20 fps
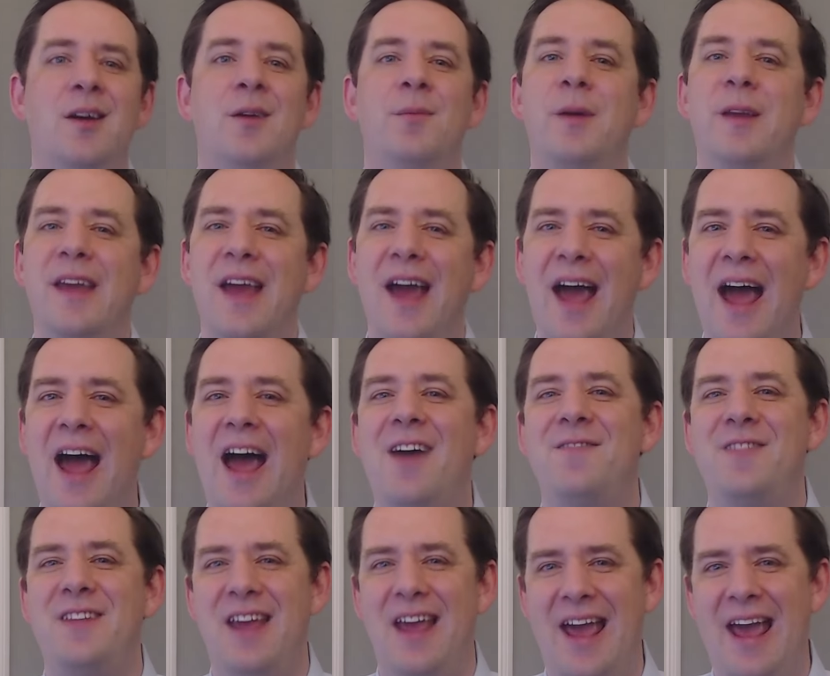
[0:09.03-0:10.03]
But you have
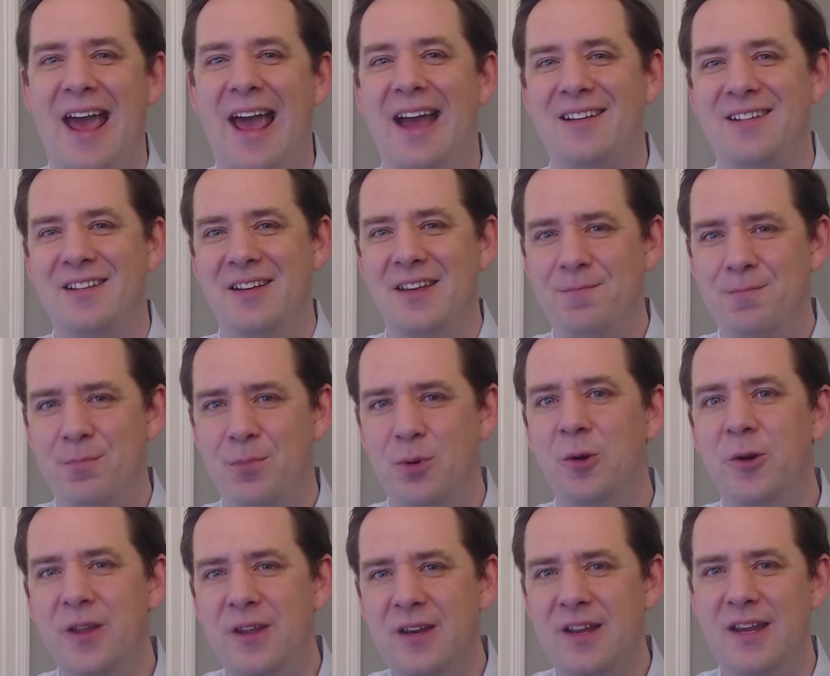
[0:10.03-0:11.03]
to actually
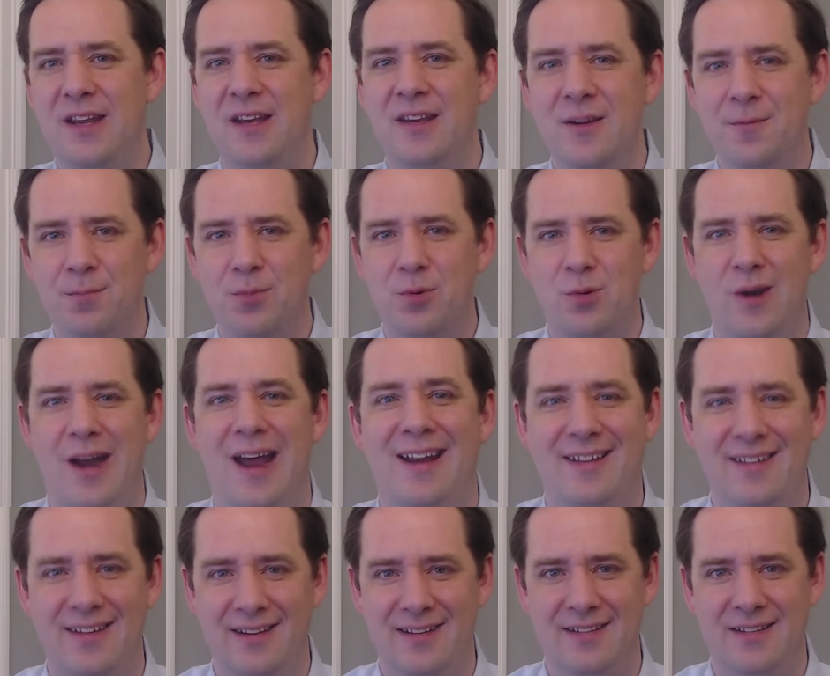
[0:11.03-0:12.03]
put it into
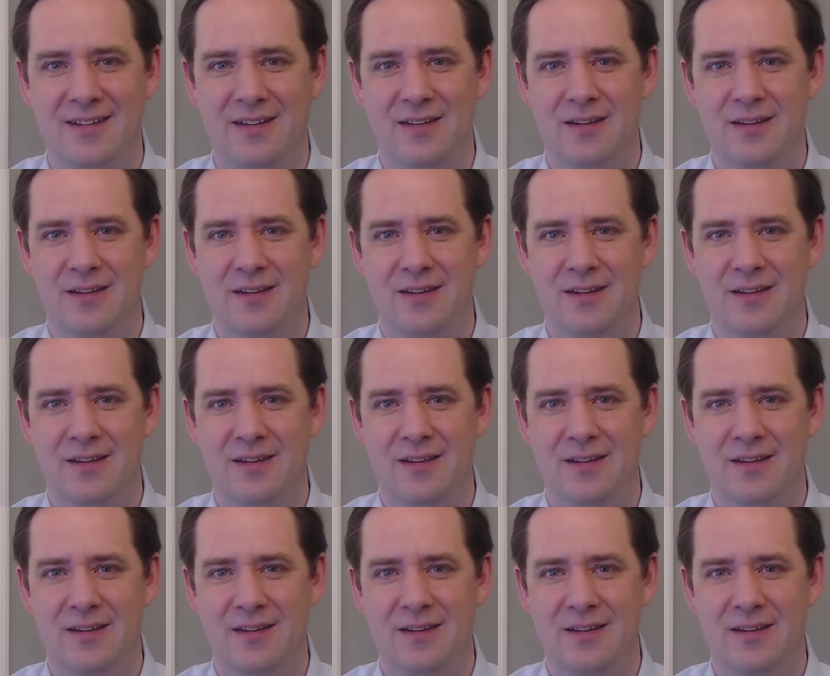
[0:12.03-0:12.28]
practice.